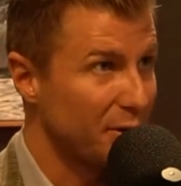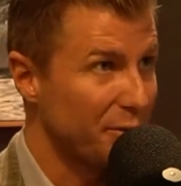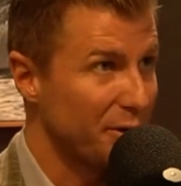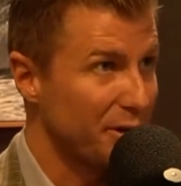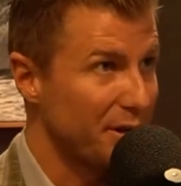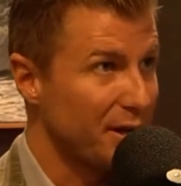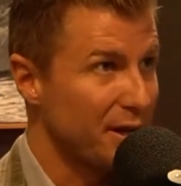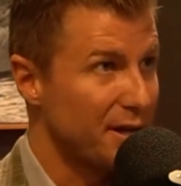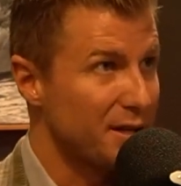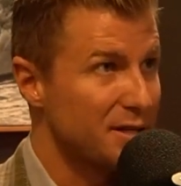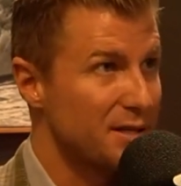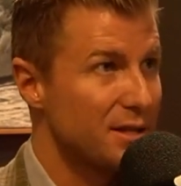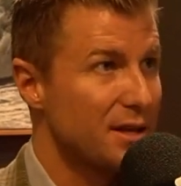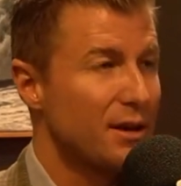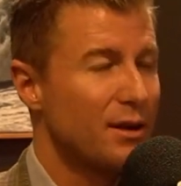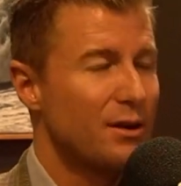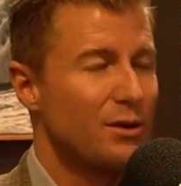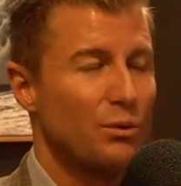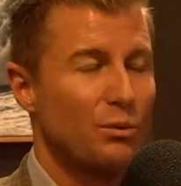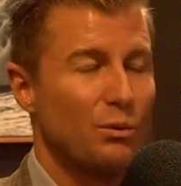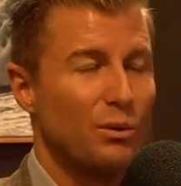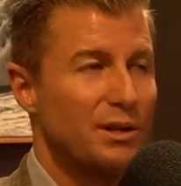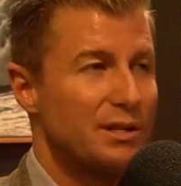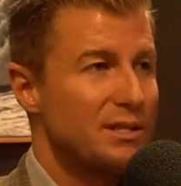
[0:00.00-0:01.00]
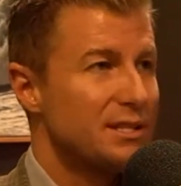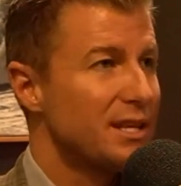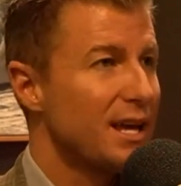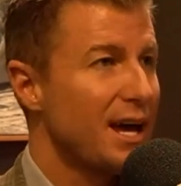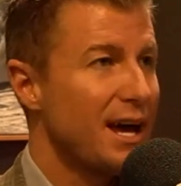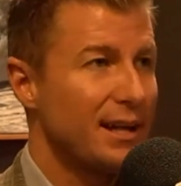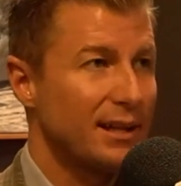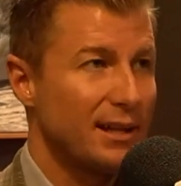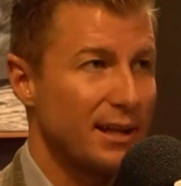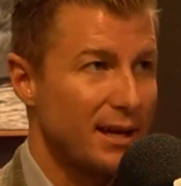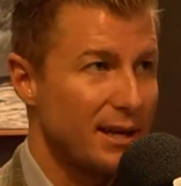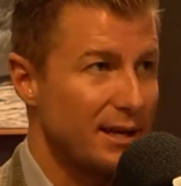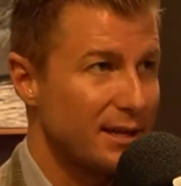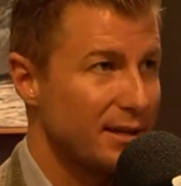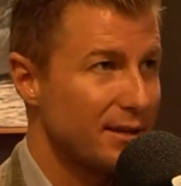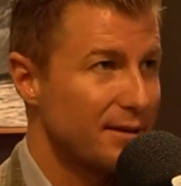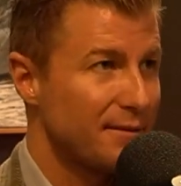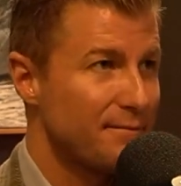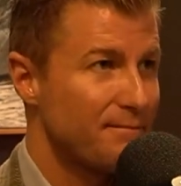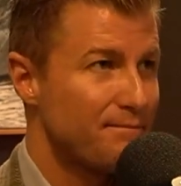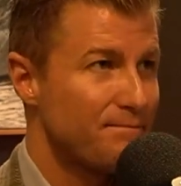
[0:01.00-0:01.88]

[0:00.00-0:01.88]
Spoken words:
with us. Yep. What's that like?